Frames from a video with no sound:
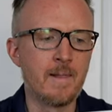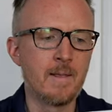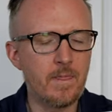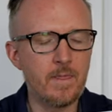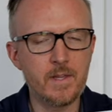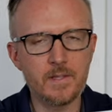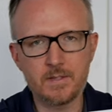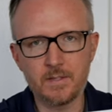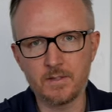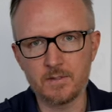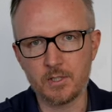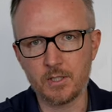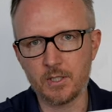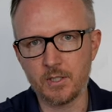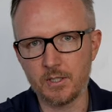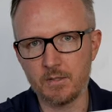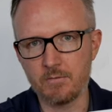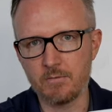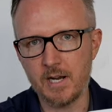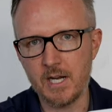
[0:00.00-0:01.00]
This is a
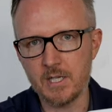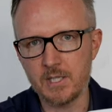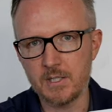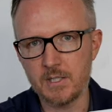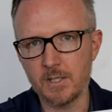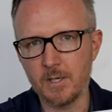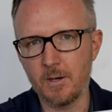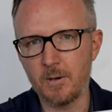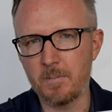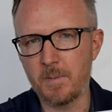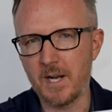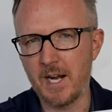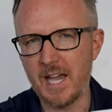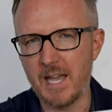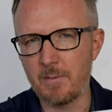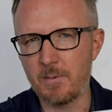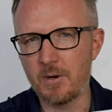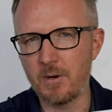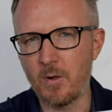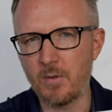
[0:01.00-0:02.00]
good ratio, but
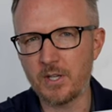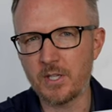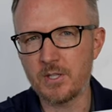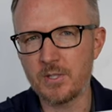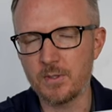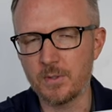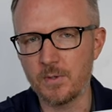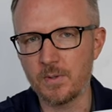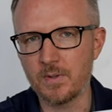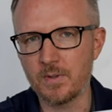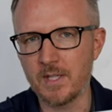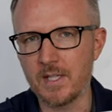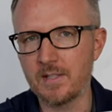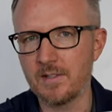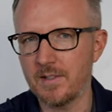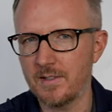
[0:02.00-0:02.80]
I would only choose this.